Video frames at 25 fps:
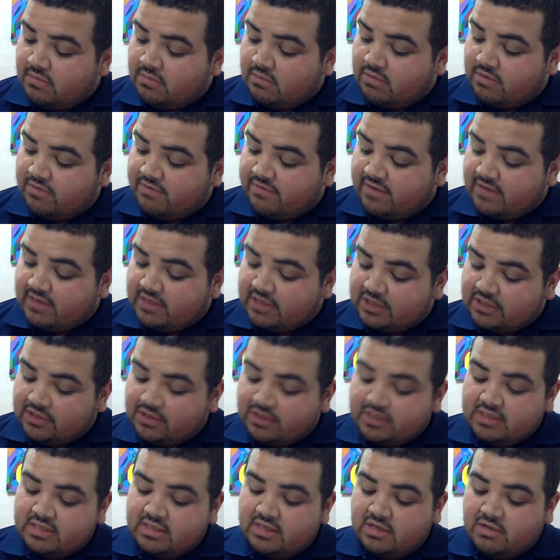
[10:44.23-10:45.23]
without
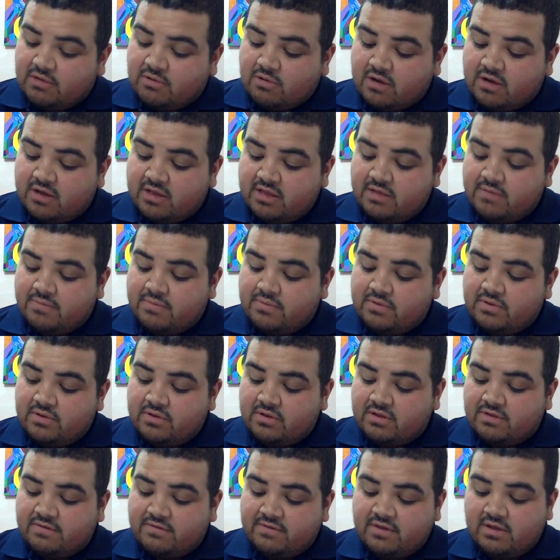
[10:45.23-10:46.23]
decreasing the quantity
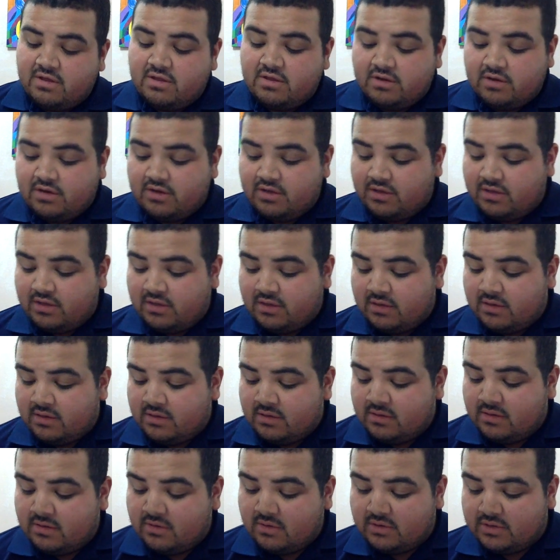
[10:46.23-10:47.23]
produced of another good
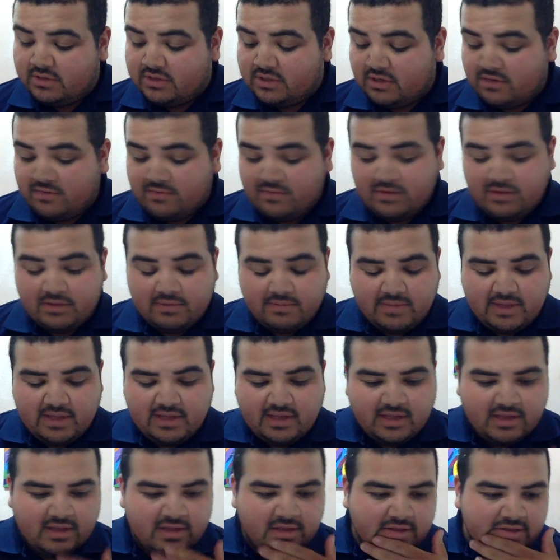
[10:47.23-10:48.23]
or service,
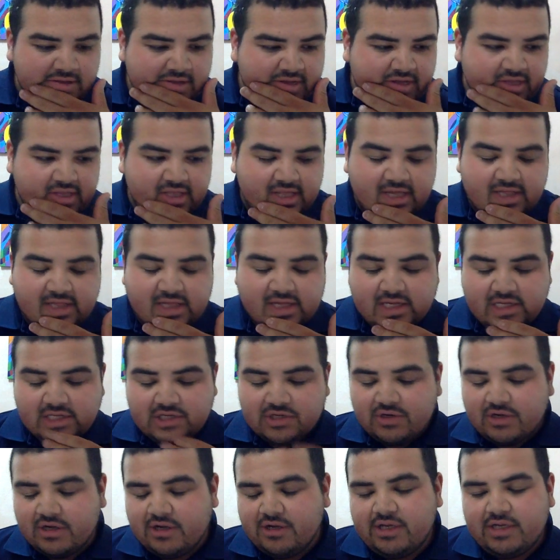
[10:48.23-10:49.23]
meaning there's a
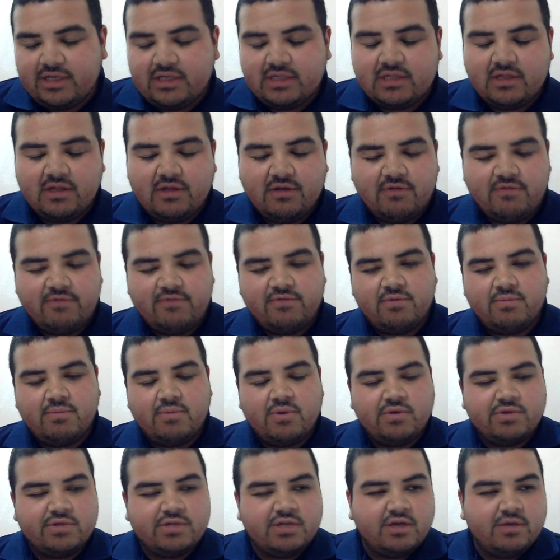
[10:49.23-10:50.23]
tricky slope for
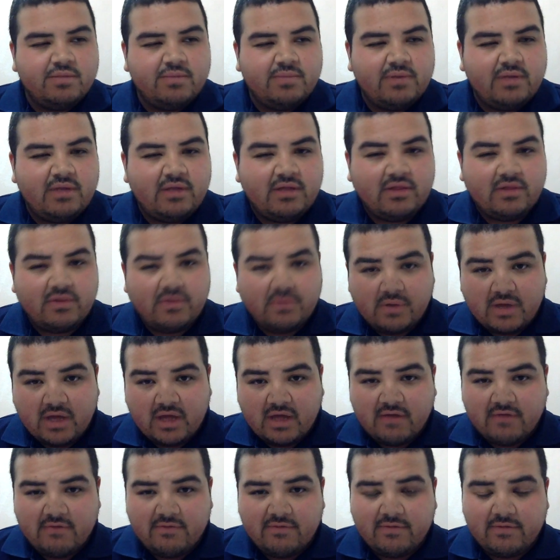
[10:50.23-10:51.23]
most companies who
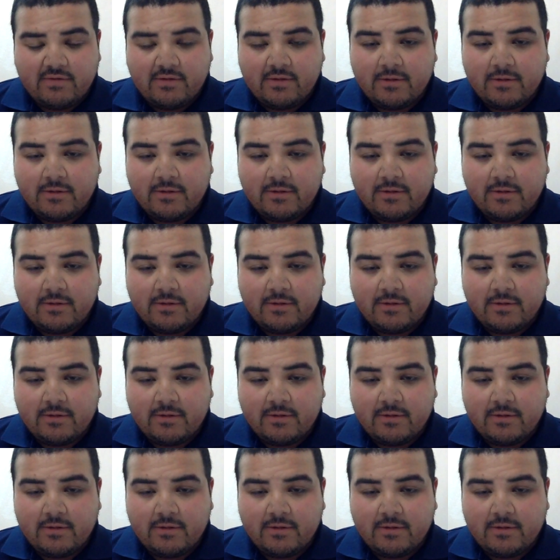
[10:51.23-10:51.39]
have,